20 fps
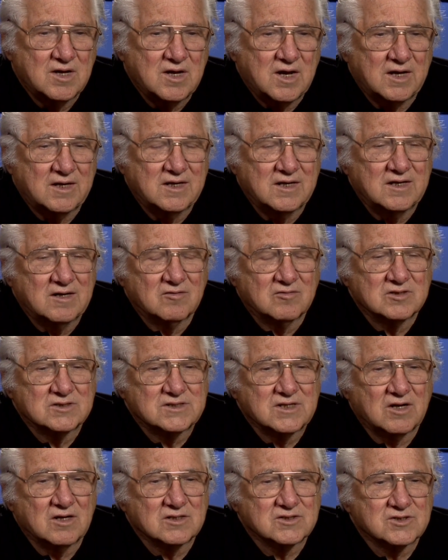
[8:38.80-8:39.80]
And then there was
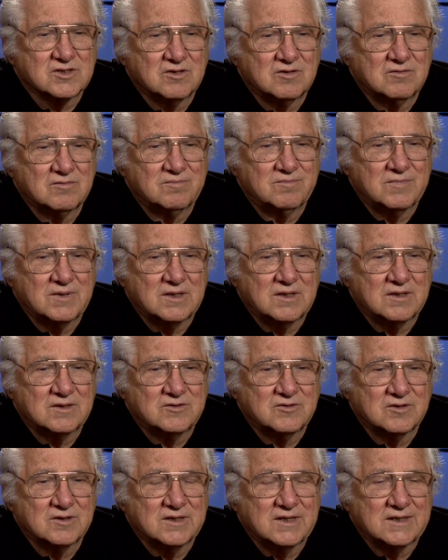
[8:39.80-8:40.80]
also,
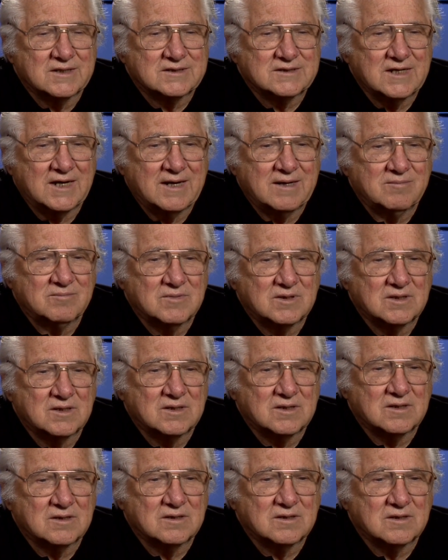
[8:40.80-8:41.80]
during that time,
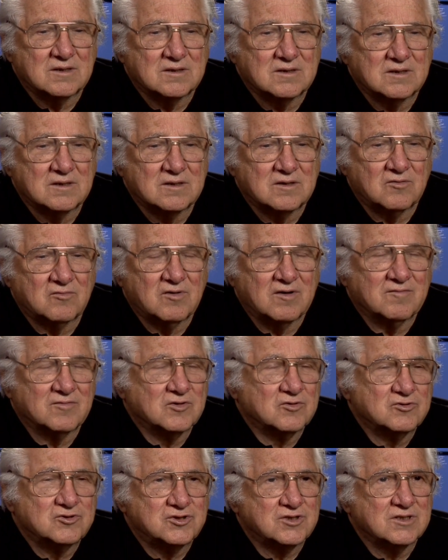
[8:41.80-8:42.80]
a
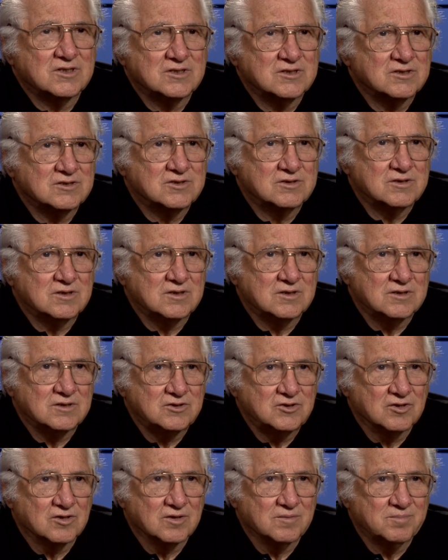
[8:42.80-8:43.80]
revolution in
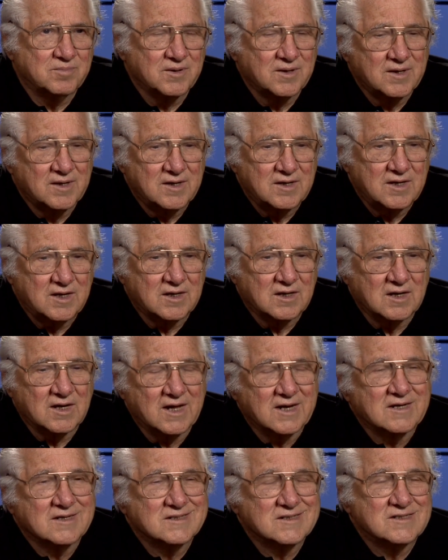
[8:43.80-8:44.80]
Europe, and a
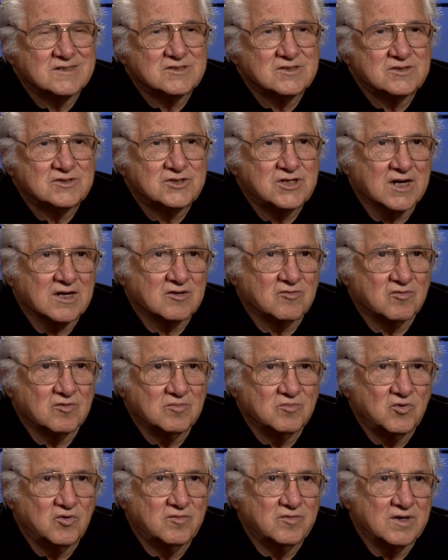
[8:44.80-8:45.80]
lot of people were
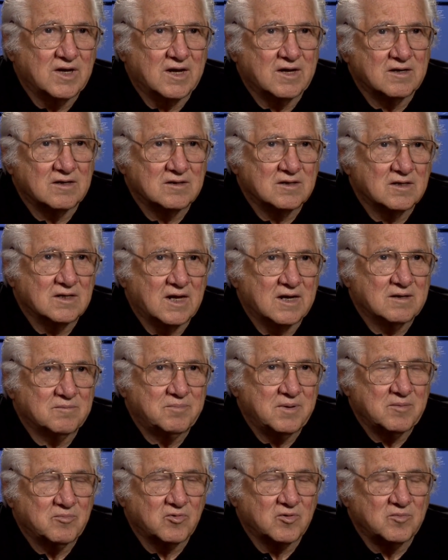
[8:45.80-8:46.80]
moving out
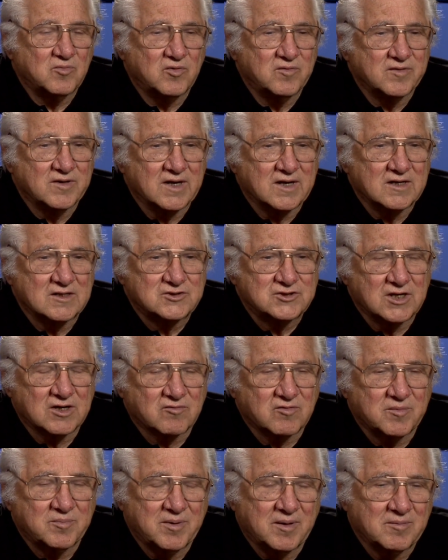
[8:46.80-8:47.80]
of
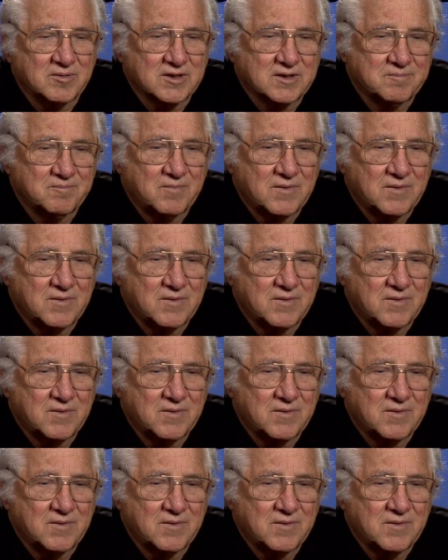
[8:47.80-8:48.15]
Czech Republic.